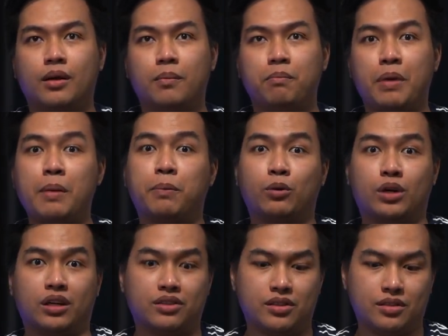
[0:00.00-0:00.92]

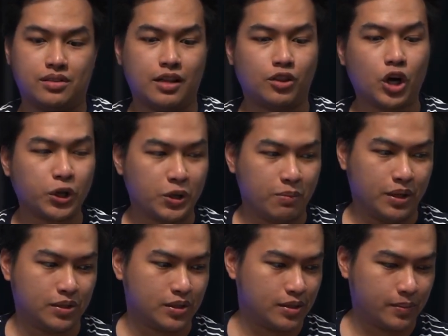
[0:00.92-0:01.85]
paperworks and
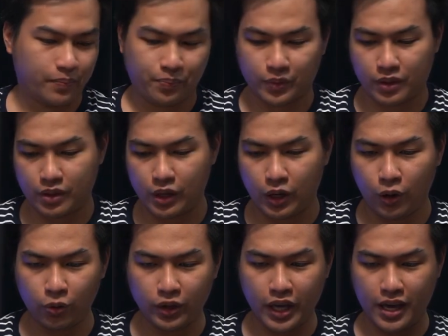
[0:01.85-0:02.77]
documents.
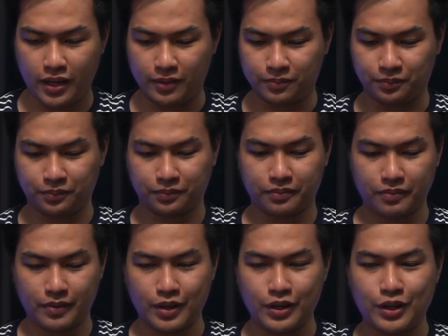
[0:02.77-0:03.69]
Okay,
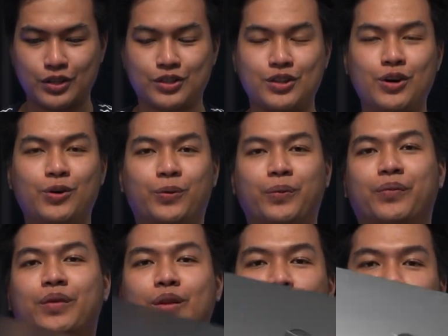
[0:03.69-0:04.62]
so
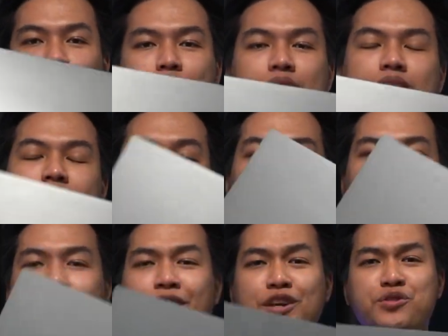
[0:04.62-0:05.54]
what's
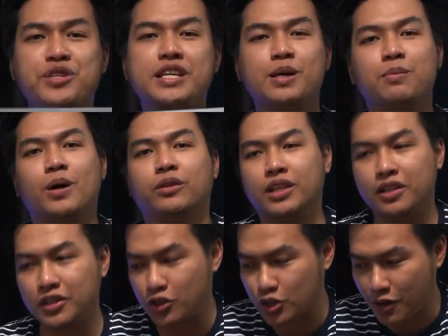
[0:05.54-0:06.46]
very unique about the
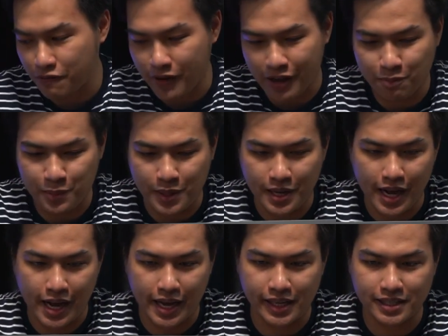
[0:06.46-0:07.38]
Legion
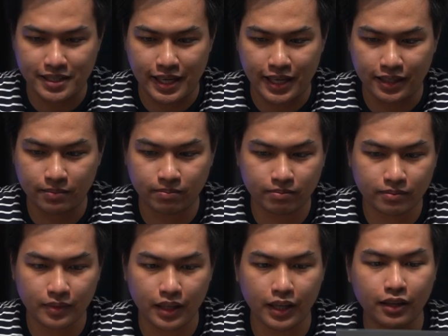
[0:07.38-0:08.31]
5PI is that
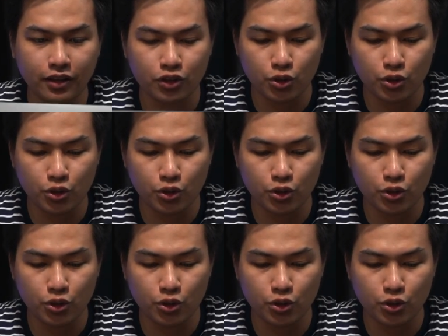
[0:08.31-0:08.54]
it